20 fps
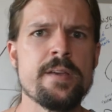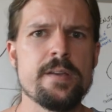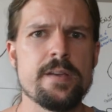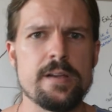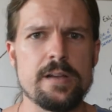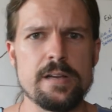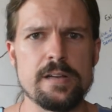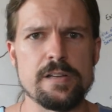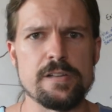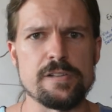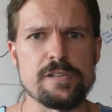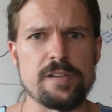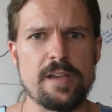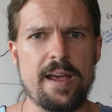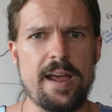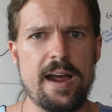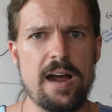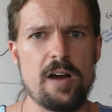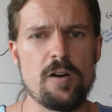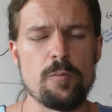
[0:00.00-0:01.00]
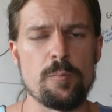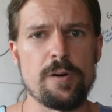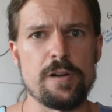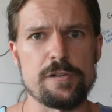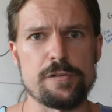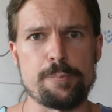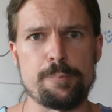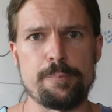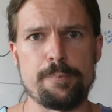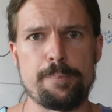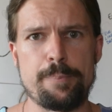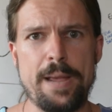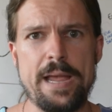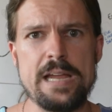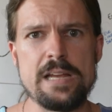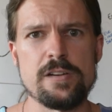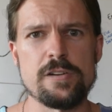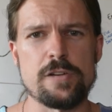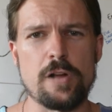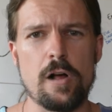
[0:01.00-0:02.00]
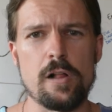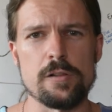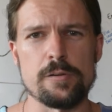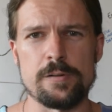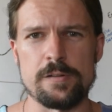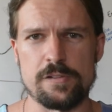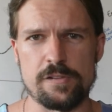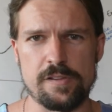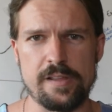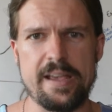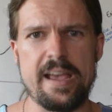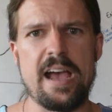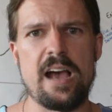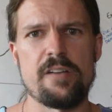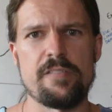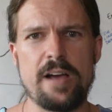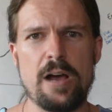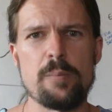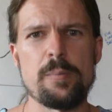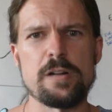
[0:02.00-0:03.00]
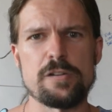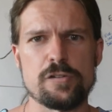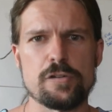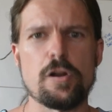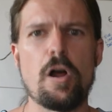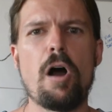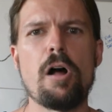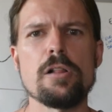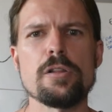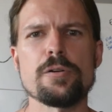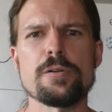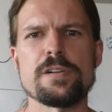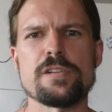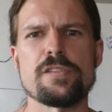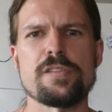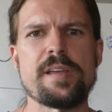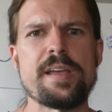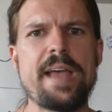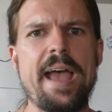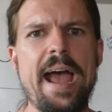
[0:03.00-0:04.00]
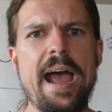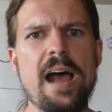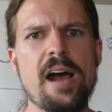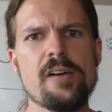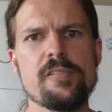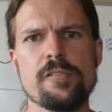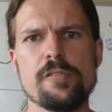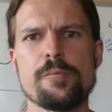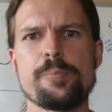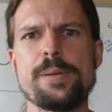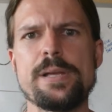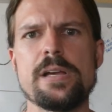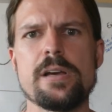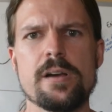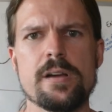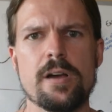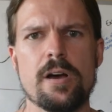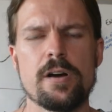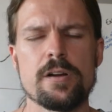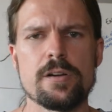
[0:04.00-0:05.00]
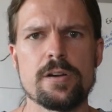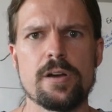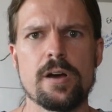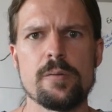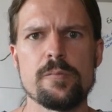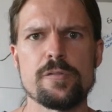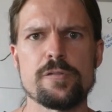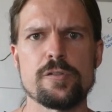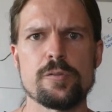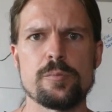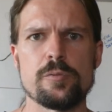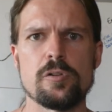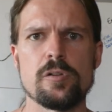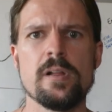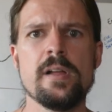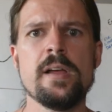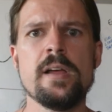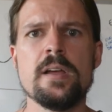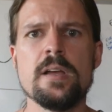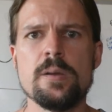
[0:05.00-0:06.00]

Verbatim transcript: is how much pain tolerance they have, how much tolerance they have of being uncomfortable.